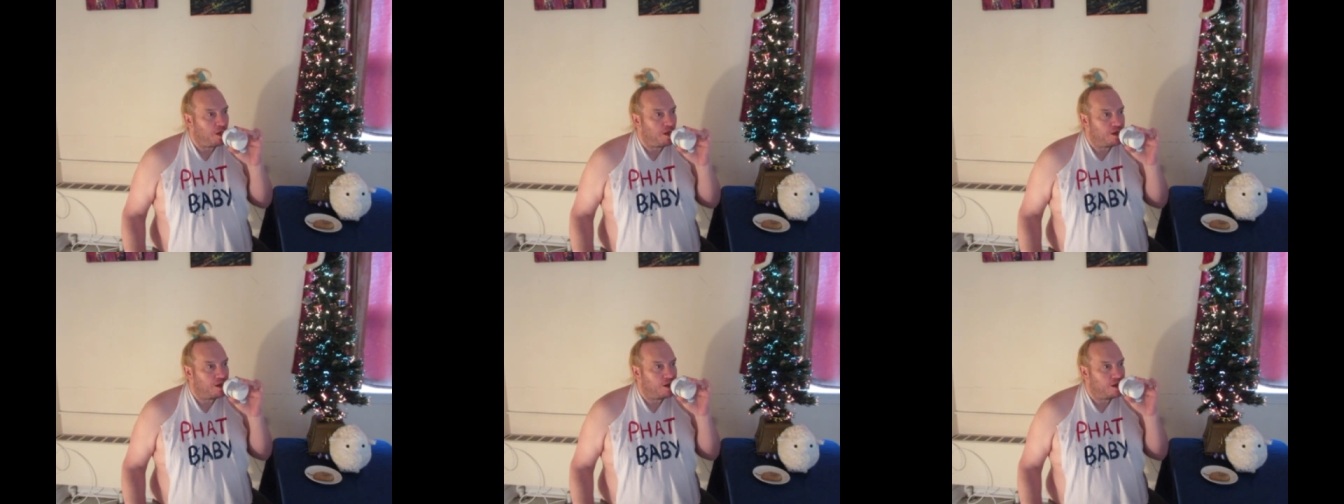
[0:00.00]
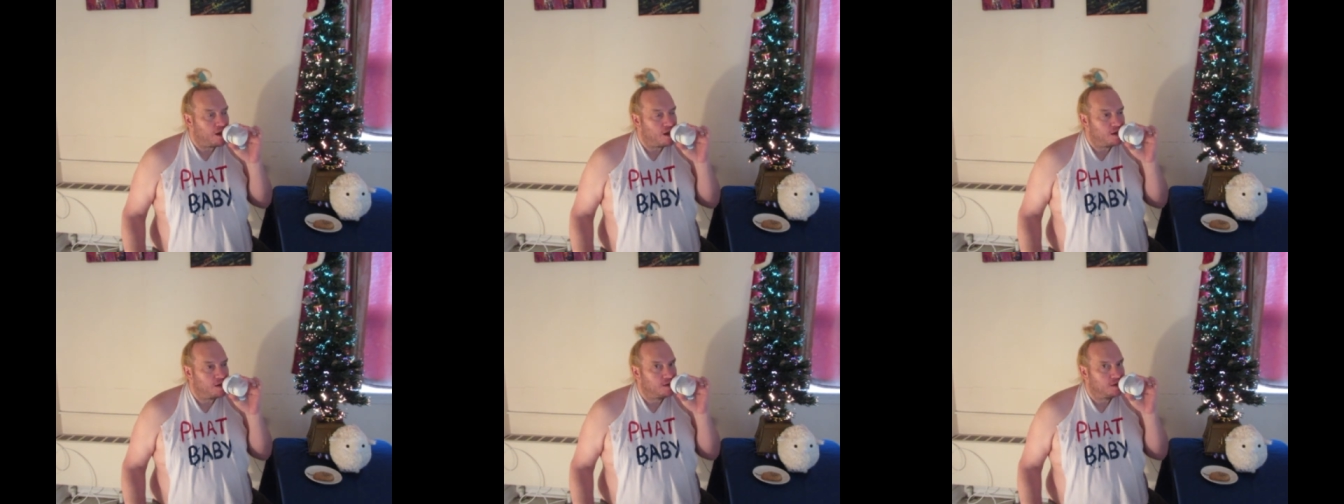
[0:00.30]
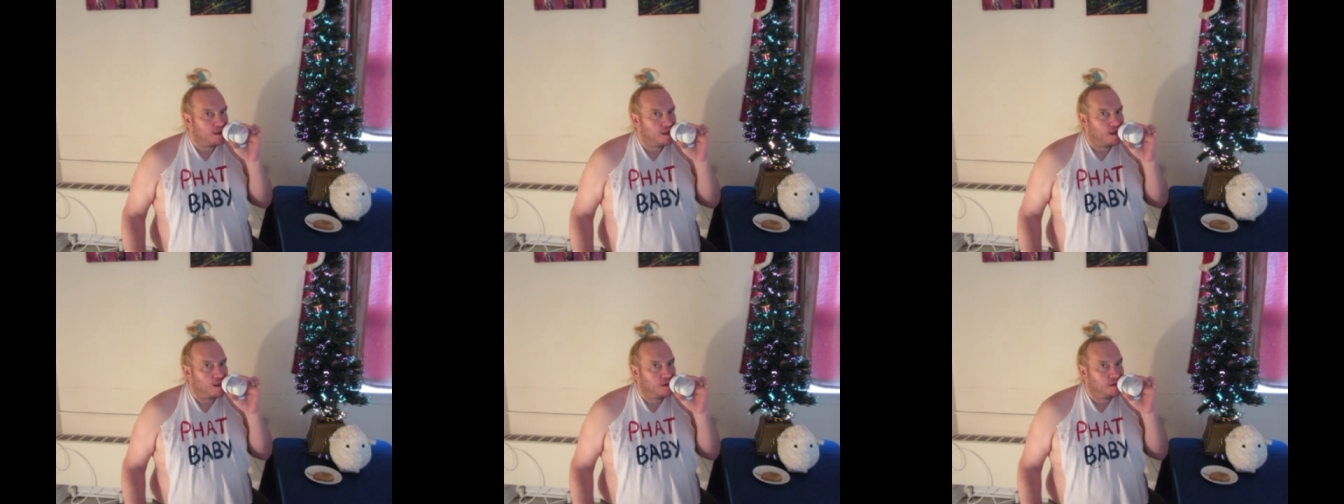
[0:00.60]

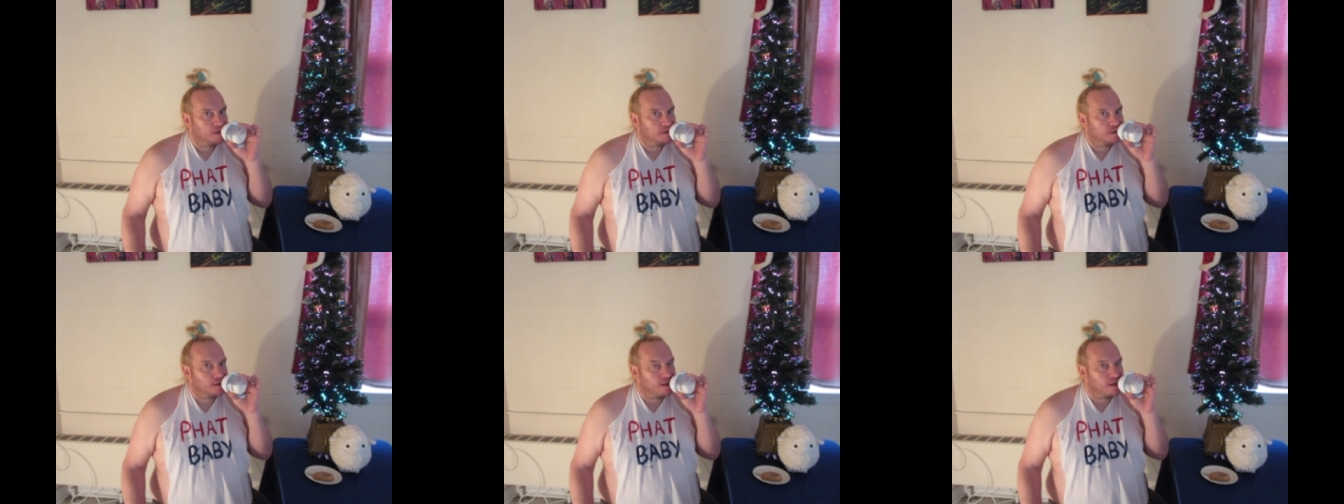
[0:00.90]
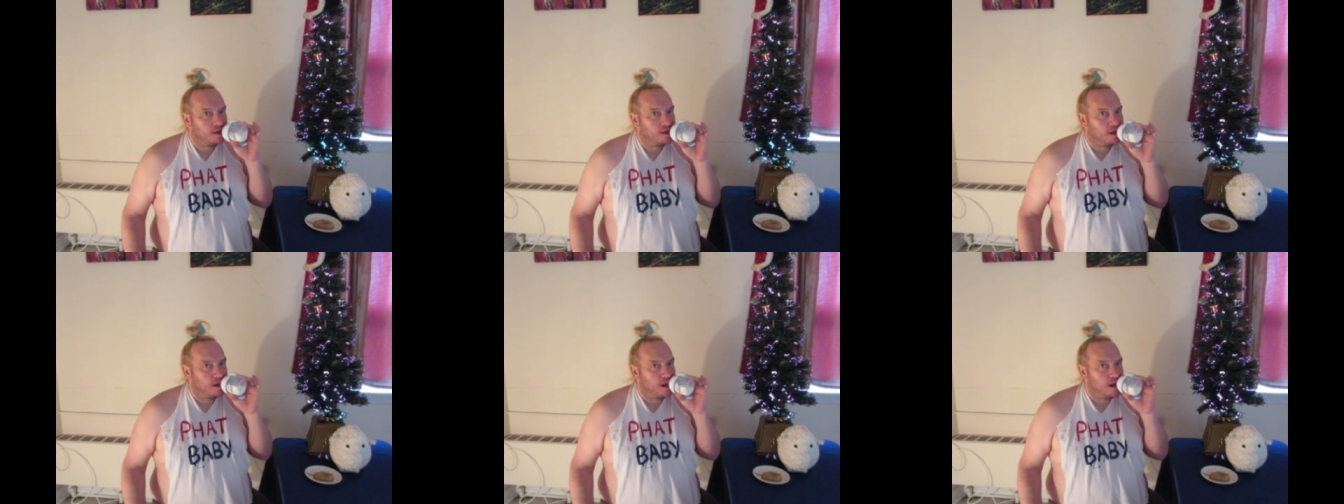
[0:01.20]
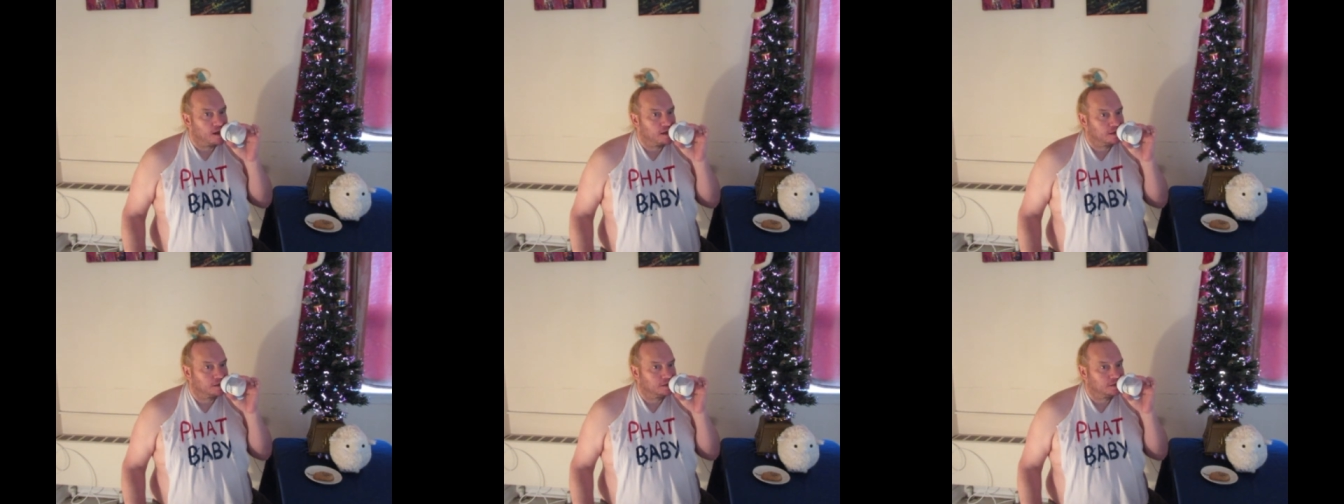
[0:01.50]
me,
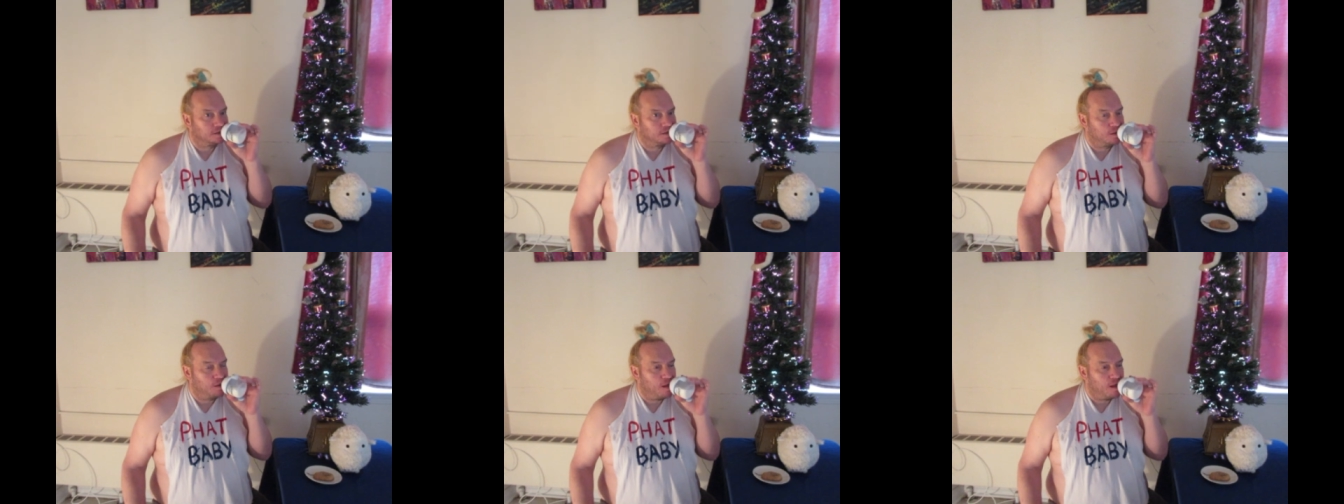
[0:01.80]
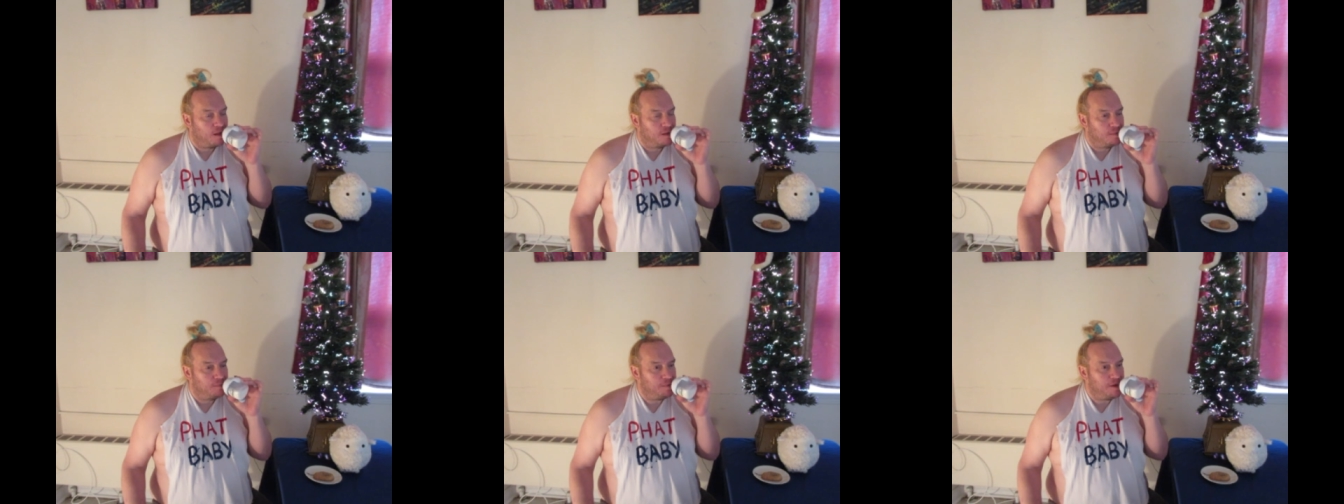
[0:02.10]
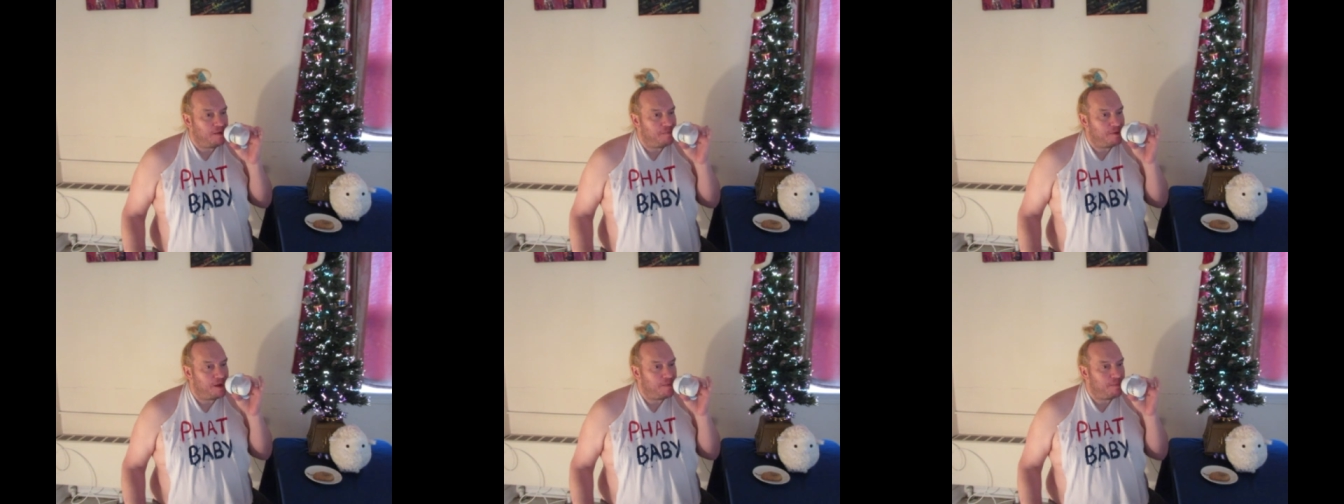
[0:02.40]
me.
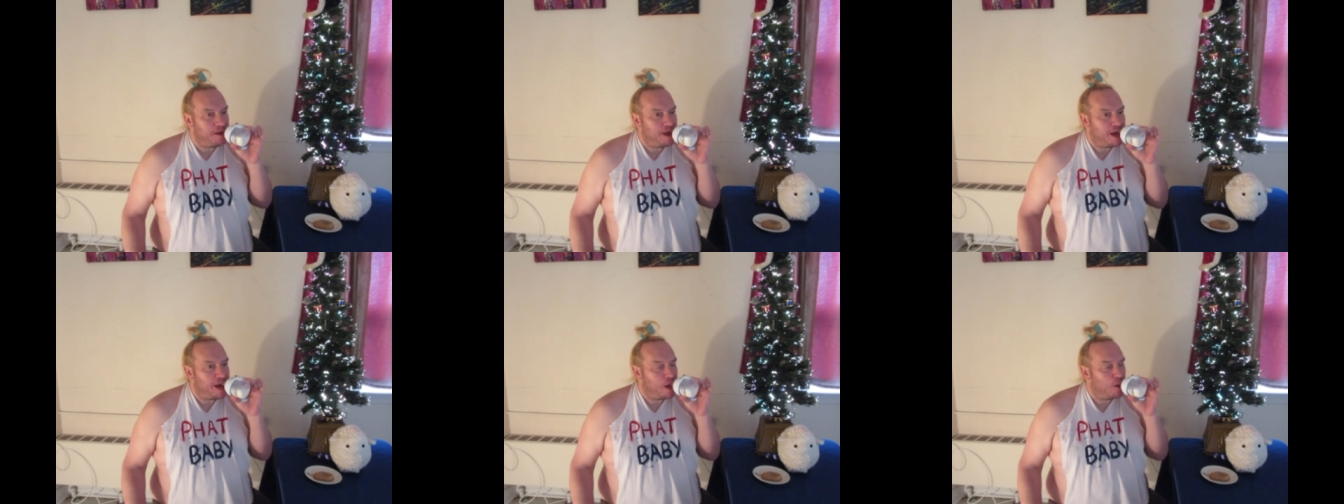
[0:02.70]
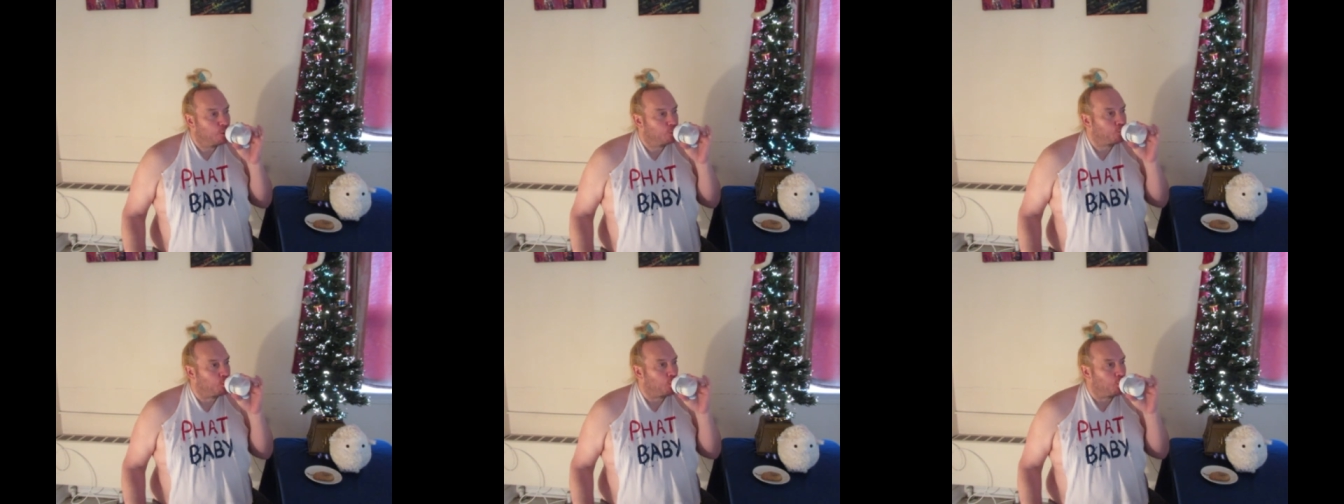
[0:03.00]
Me, me, me.